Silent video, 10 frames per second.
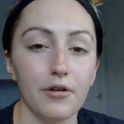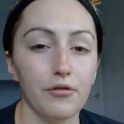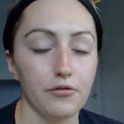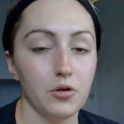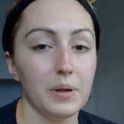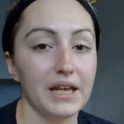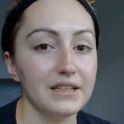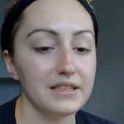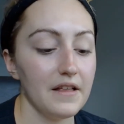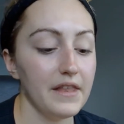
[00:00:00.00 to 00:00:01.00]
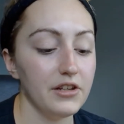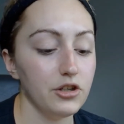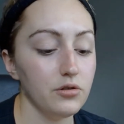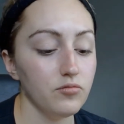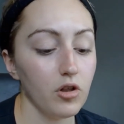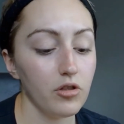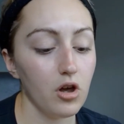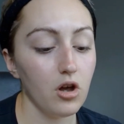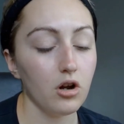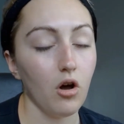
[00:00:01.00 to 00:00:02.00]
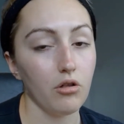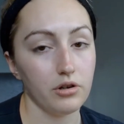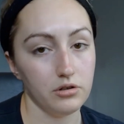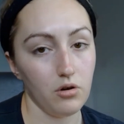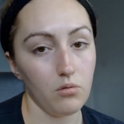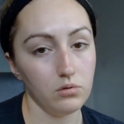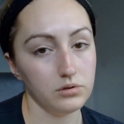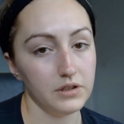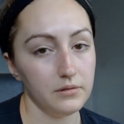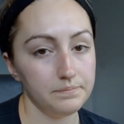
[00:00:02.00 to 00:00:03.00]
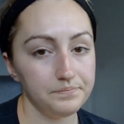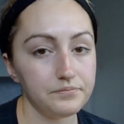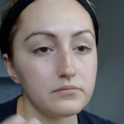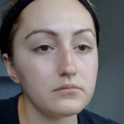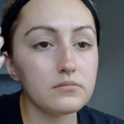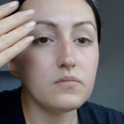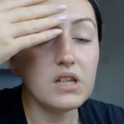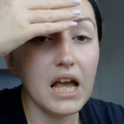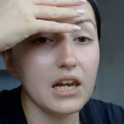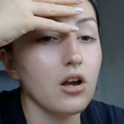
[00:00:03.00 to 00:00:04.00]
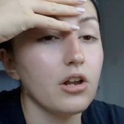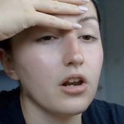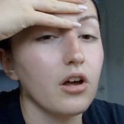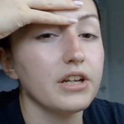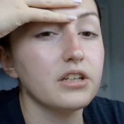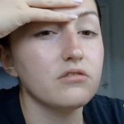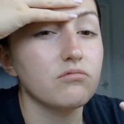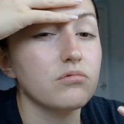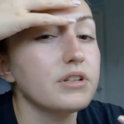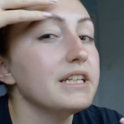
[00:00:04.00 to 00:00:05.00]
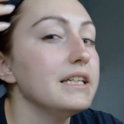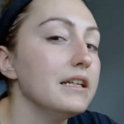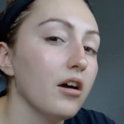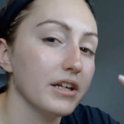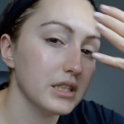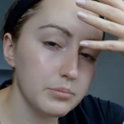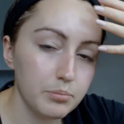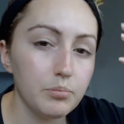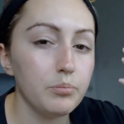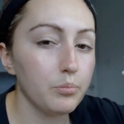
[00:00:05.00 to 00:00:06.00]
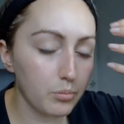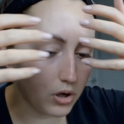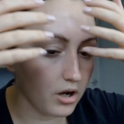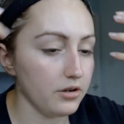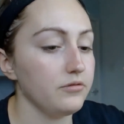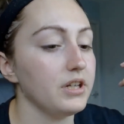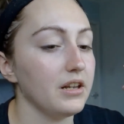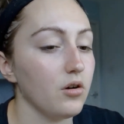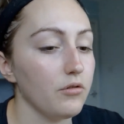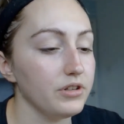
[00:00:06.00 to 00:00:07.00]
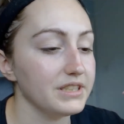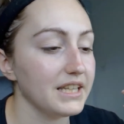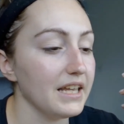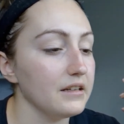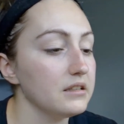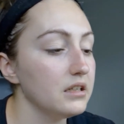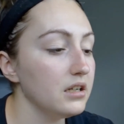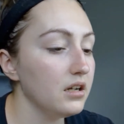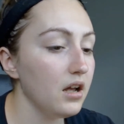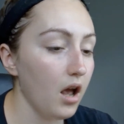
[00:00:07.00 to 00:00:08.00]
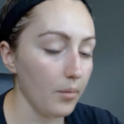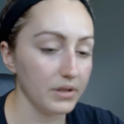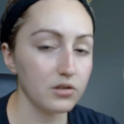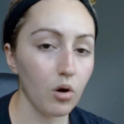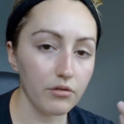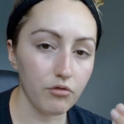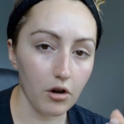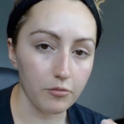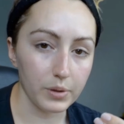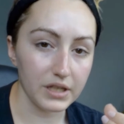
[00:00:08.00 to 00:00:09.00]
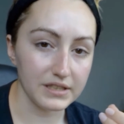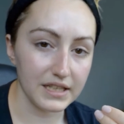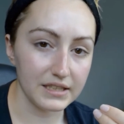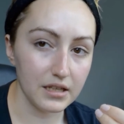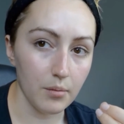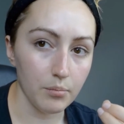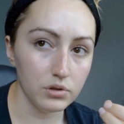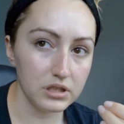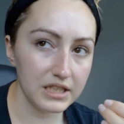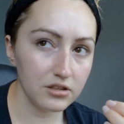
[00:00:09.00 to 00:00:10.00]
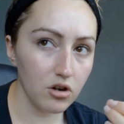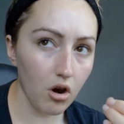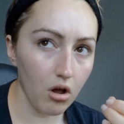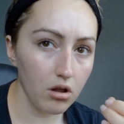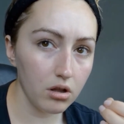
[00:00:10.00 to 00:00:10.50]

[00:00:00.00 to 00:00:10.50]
it for a few minutes, and then you run the cloth under hot water and kind of like really like kind of get it off your skin. And it's quite rough because it's a muslin cloth,